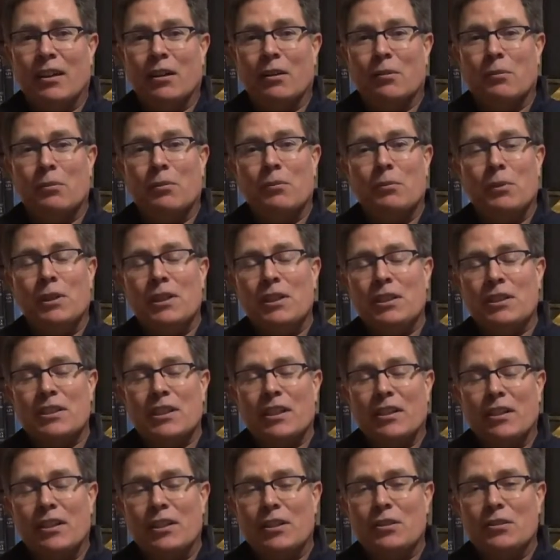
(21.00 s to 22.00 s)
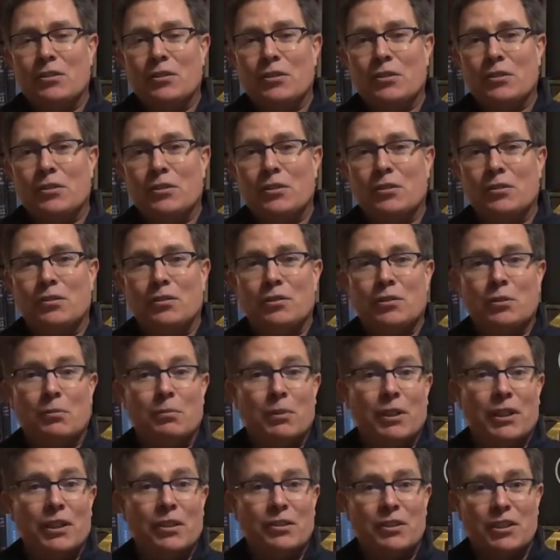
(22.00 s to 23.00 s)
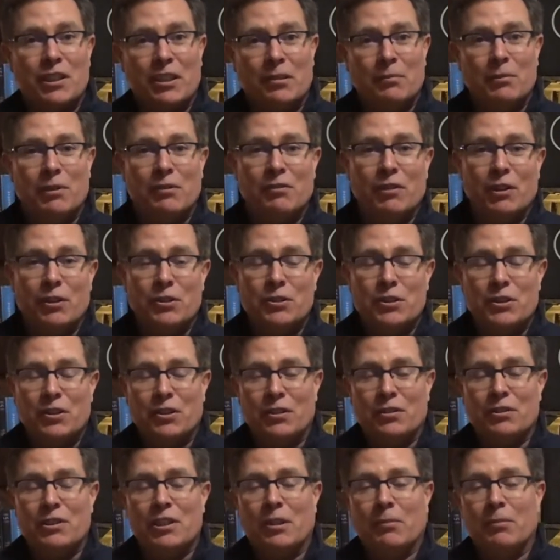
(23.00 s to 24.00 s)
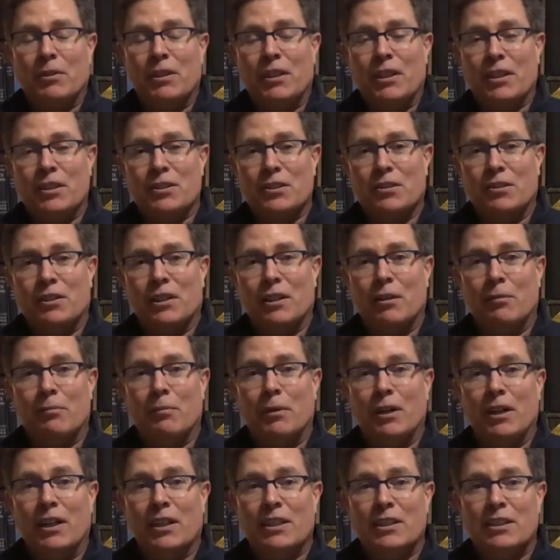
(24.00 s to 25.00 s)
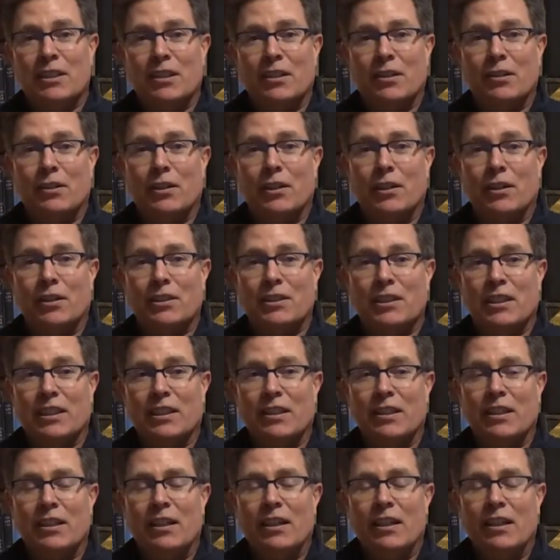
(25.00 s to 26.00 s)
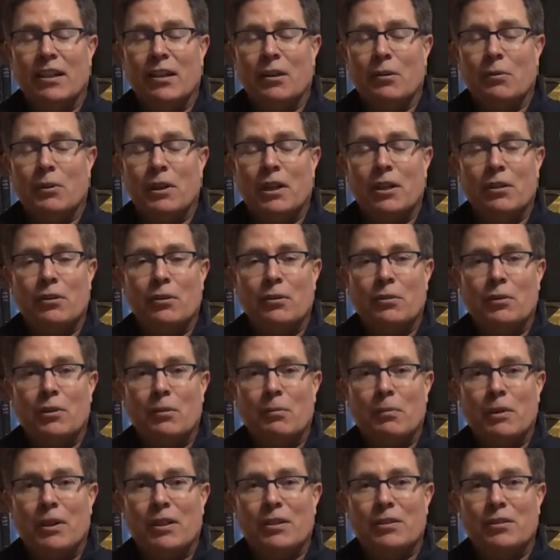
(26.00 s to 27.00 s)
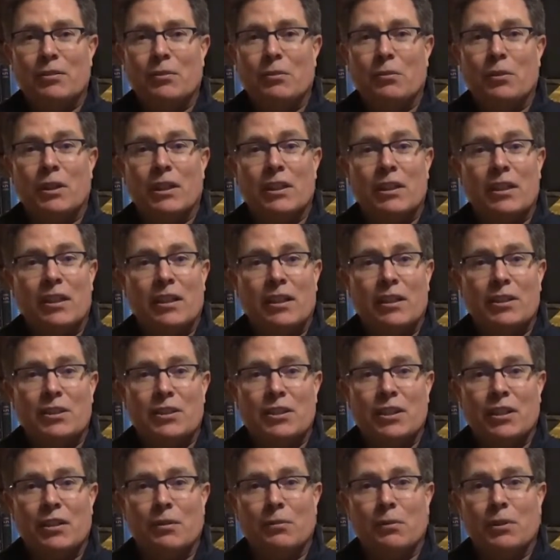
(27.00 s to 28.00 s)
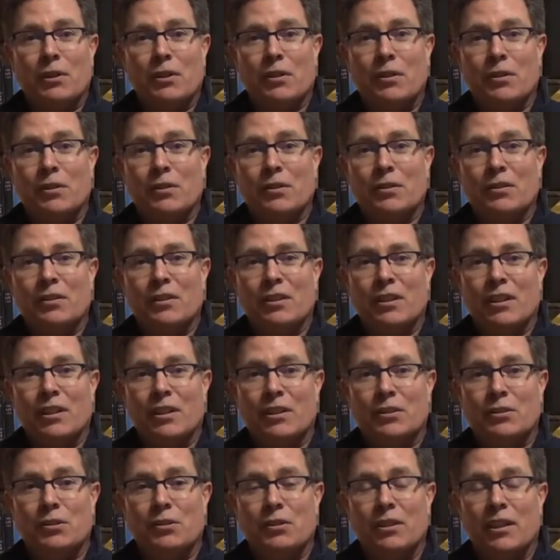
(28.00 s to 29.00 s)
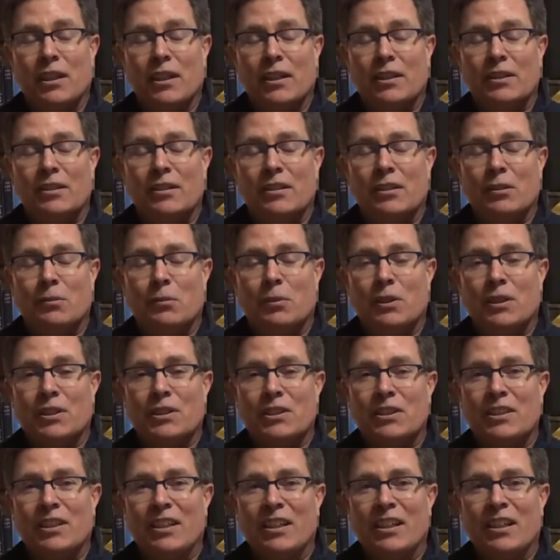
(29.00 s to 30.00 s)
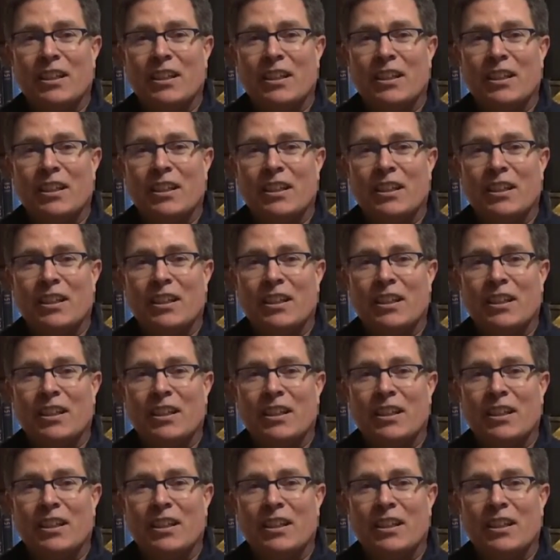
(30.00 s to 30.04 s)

we decided to bring you some devotion or something that's on our minds and our hearts. And when I thought about what can I share with you tonight, it was